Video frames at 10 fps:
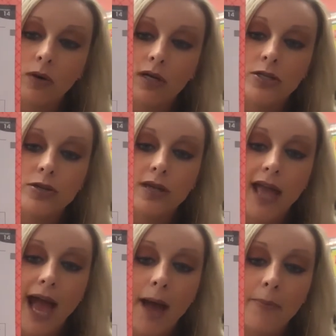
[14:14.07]
We're going to do the
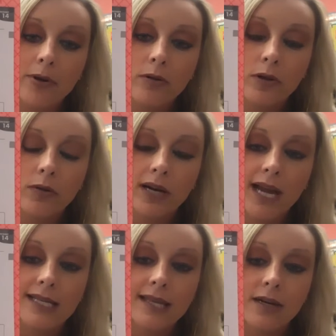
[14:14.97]
capital and
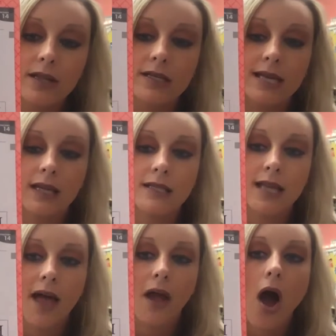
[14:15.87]
lowercase letter that sounds
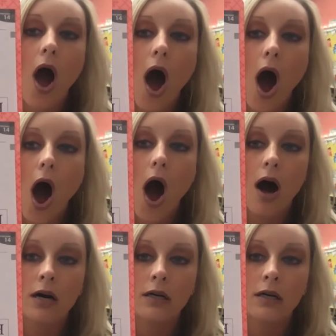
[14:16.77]
like ah.